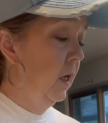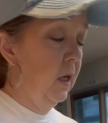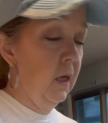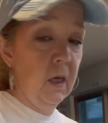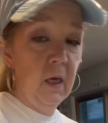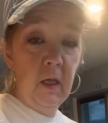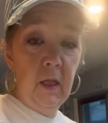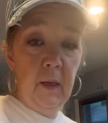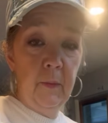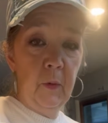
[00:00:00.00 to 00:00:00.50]

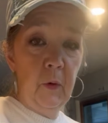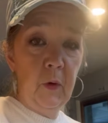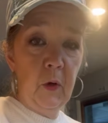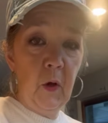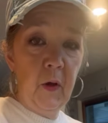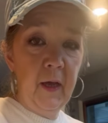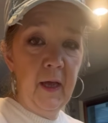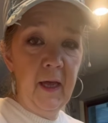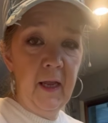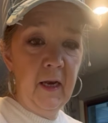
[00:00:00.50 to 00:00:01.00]
And then I'm gonna go
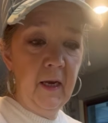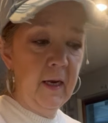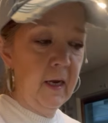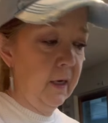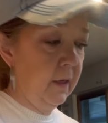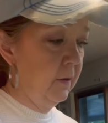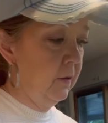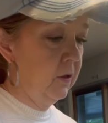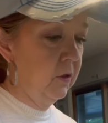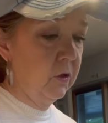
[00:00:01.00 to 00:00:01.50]
ahead and
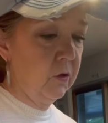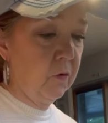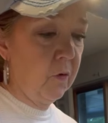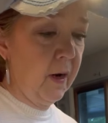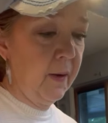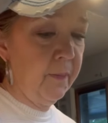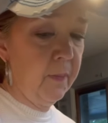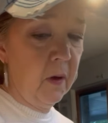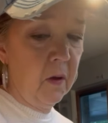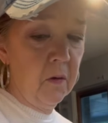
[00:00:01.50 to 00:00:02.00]

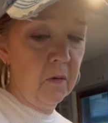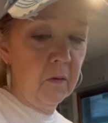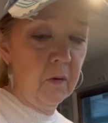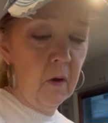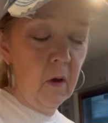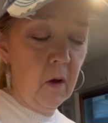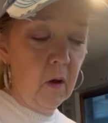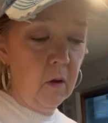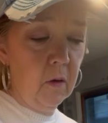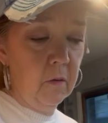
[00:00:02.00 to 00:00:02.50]
scrape
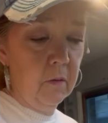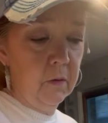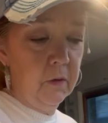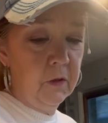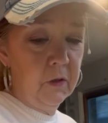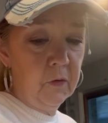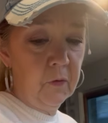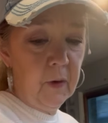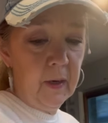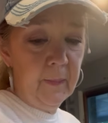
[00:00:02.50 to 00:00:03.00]

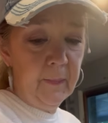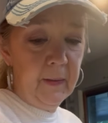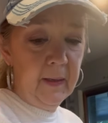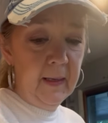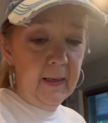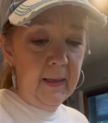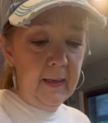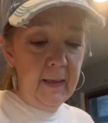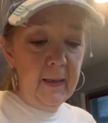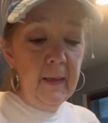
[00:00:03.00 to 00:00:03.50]

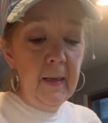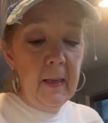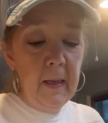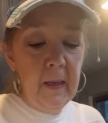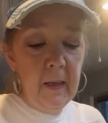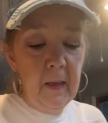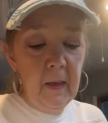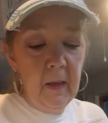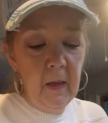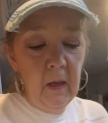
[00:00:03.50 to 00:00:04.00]
in
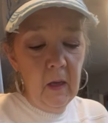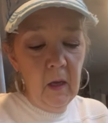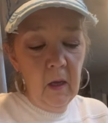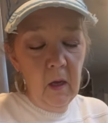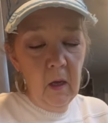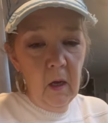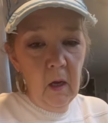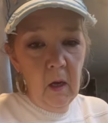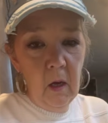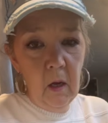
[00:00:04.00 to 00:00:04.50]

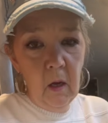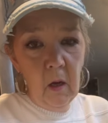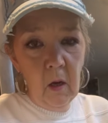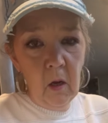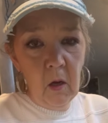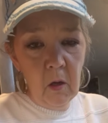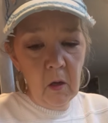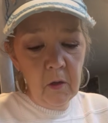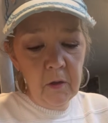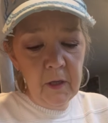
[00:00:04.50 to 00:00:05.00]

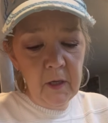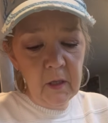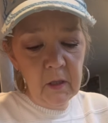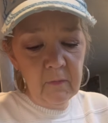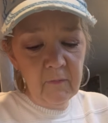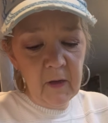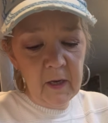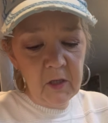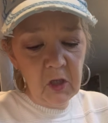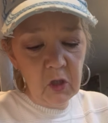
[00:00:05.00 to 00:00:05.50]
all these
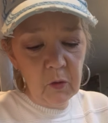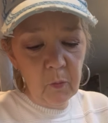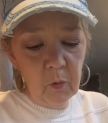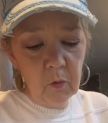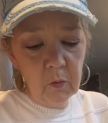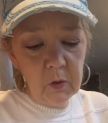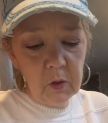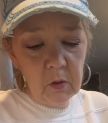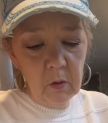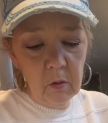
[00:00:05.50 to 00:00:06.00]
vegetables